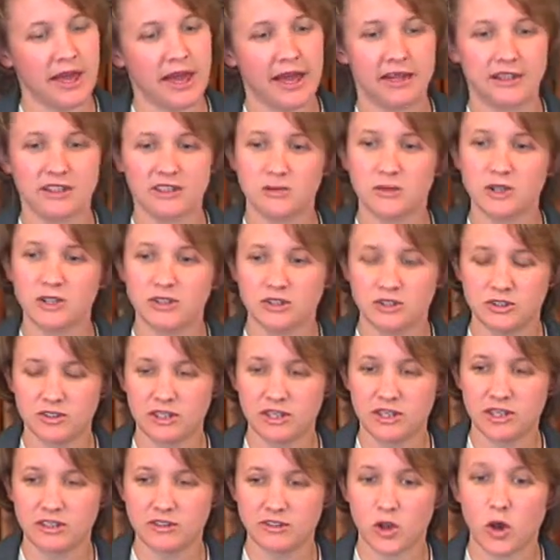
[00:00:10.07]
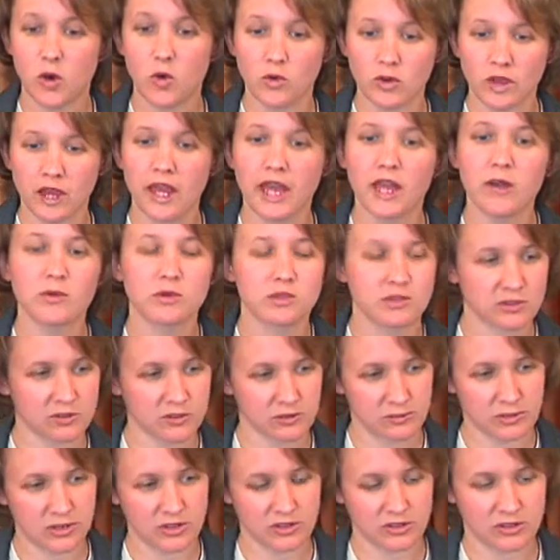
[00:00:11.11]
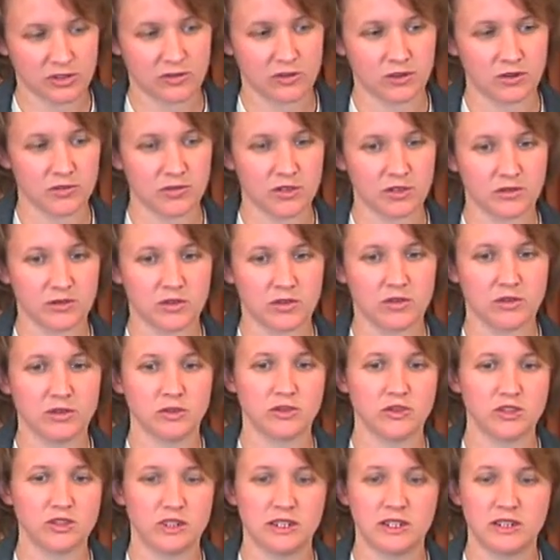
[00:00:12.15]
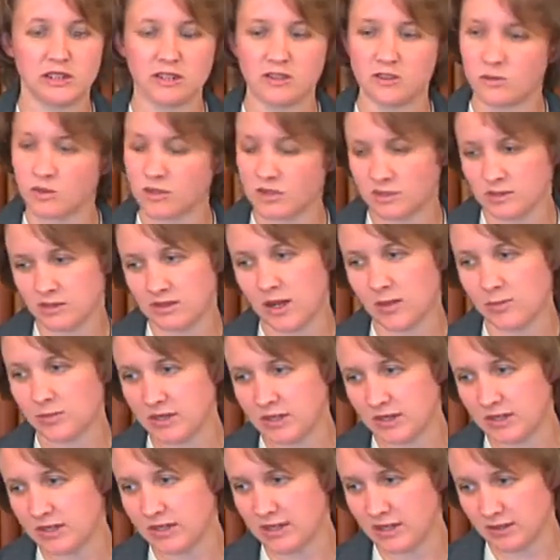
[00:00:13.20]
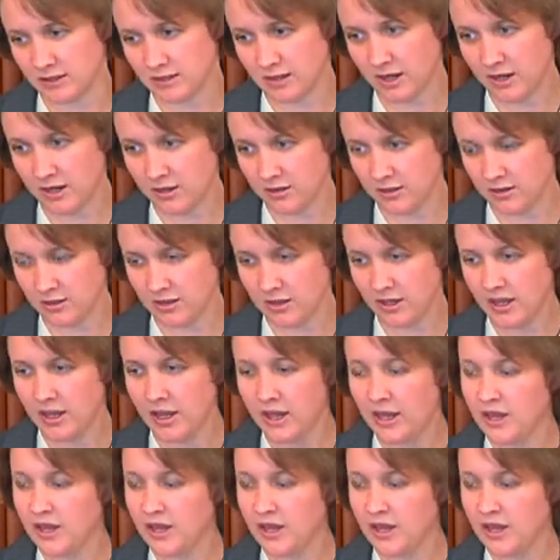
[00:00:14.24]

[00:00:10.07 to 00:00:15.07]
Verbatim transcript: and as much as he is okay with certain measures of the French Revolution, he doesn't want to stop being king entirely.